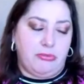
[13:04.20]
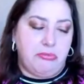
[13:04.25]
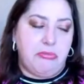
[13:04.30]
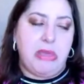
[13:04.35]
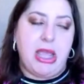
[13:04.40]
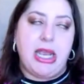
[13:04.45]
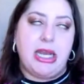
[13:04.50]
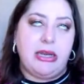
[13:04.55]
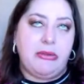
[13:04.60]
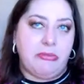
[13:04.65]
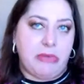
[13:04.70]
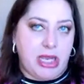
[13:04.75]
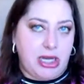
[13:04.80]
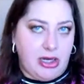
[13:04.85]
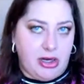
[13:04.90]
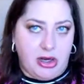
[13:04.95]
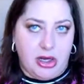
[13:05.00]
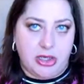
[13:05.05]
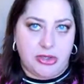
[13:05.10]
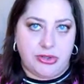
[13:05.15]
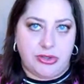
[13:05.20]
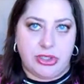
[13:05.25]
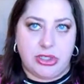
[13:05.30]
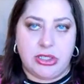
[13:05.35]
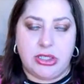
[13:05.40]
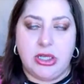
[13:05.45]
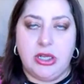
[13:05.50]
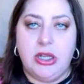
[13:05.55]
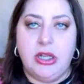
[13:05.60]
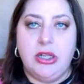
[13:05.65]
many
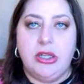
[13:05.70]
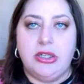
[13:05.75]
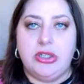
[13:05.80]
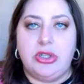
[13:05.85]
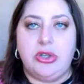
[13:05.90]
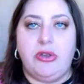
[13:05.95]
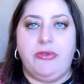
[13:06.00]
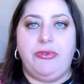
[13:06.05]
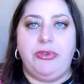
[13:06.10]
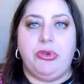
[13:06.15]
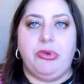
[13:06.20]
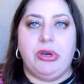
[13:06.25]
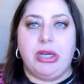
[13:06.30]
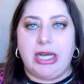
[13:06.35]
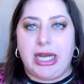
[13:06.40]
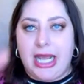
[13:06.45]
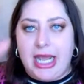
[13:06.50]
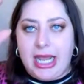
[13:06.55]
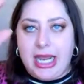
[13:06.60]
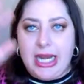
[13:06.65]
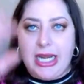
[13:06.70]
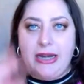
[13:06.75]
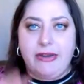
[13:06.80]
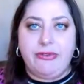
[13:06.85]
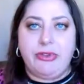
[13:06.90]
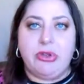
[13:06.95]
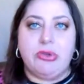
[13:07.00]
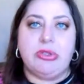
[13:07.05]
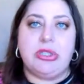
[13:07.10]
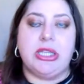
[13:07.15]
countries. So if you're in any
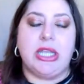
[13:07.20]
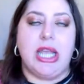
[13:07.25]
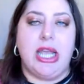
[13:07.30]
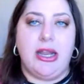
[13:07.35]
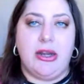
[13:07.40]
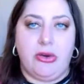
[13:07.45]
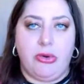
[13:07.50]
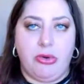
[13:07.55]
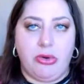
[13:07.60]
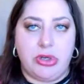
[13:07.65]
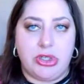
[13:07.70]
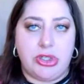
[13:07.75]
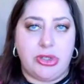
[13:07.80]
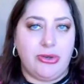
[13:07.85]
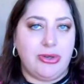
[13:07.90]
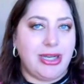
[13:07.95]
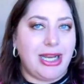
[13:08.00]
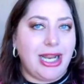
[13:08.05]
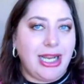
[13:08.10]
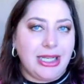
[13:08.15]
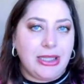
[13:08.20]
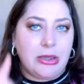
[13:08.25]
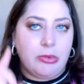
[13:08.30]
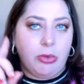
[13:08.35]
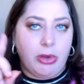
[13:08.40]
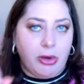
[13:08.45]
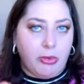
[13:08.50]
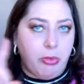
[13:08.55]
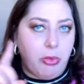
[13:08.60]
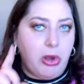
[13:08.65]
of those categories, you're not
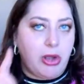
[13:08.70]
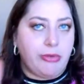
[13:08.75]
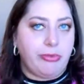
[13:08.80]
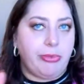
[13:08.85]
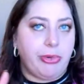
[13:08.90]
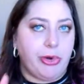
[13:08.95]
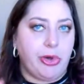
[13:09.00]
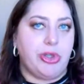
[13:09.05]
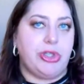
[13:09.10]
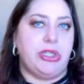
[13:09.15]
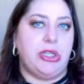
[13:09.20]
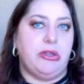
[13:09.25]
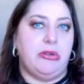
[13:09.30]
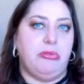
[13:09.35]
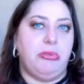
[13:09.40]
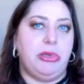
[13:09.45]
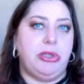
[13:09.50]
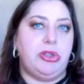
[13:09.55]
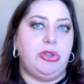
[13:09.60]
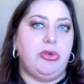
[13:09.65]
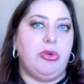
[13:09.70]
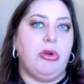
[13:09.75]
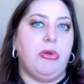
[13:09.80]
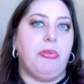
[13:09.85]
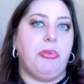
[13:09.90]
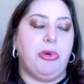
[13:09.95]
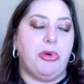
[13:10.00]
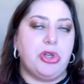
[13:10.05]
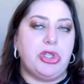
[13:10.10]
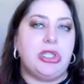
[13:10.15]
like one person, but you're
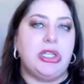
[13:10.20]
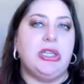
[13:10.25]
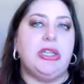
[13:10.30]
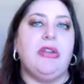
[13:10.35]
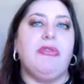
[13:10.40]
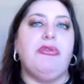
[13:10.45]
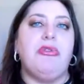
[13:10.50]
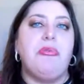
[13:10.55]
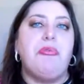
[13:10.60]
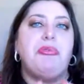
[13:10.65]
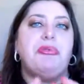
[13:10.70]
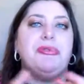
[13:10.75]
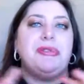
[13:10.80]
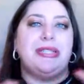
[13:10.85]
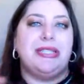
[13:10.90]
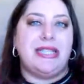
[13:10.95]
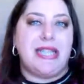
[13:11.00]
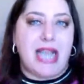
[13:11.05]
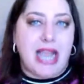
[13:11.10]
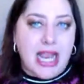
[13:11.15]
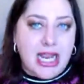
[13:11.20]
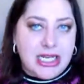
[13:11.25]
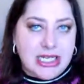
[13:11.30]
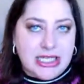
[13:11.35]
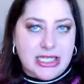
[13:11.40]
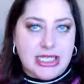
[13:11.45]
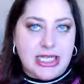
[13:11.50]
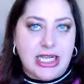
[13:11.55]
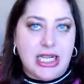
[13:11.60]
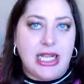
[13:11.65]
a person that
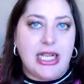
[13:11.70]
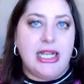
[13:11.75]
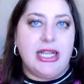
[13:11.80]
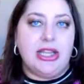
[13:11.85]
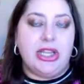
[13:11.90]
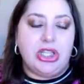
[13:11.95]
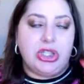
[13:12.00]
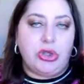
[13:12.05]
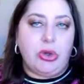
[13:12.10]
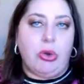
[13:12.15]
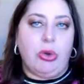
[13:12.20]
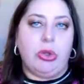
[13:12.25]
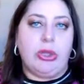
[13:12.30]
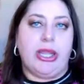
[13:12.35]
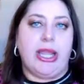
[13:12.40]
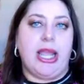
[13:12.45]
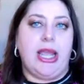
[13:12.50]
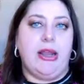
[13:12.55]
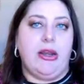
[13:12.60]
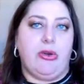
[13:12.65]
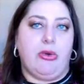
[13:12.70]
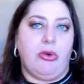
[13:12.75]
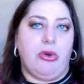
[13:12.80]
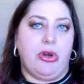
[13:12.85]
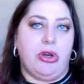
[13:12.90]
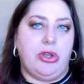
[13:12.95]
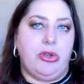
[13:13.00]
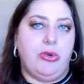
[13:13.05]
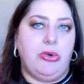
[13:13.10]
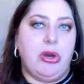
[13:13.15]
represents this whole
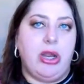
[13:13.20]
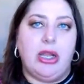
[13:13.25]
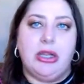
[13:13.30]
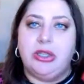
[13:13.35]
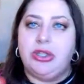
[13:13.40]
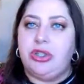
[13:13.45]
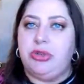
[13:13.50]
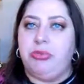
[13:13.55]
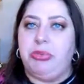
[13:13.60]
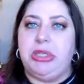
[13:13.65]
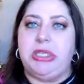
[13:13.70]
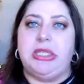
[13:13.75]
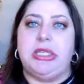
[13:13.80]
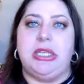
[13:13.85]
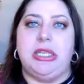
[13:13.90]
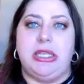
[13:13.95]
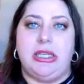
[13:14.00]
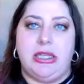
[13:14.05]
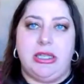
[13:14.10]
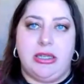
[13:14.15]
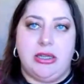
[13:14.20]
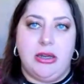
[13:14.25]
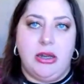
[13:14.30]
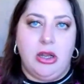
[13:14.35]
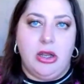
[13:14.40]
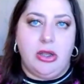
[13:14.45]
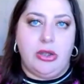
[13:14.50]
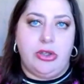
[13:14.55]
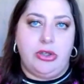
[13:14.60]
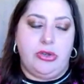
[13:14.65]
category. You're LGBT,
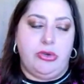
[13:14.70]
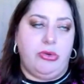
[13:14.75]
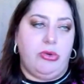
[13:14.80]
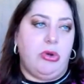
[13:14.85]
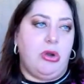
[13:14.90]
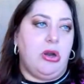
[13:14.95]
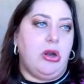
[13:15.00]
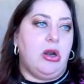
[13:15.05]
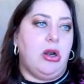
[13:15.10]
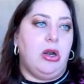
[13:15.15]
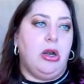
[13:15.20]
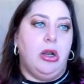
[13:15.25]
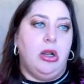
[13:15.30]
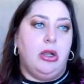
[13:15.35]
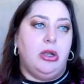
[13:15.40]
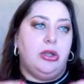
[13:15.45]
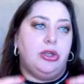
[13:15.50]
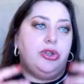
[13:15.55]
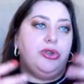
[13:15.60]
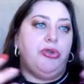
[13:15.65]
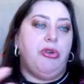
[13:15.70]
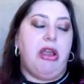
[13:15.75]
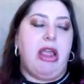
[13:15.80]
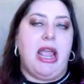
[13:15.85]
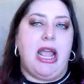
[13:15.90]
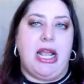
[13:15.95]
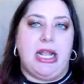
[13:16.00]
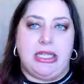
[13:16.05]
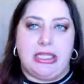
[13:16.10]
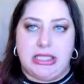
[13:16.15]
you're
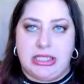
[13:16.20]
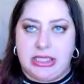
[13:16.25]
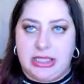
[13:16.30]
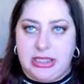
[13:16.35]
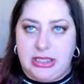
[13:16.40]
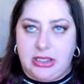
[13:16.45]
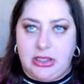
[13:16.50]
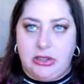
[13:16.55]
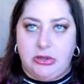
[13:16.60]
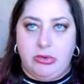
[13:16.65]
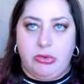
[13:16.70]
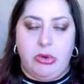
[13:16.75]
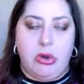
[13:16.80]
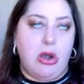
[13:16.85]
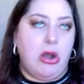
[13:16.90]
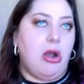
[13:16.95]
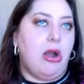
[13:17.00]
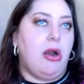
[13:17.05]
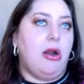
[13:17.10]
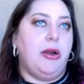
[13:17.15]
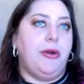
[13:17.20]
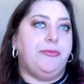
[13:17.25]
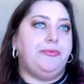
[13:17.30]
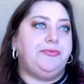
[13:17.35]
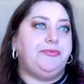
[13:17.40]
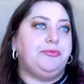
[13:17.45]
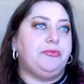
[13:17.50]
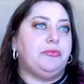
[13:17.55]
trans, you are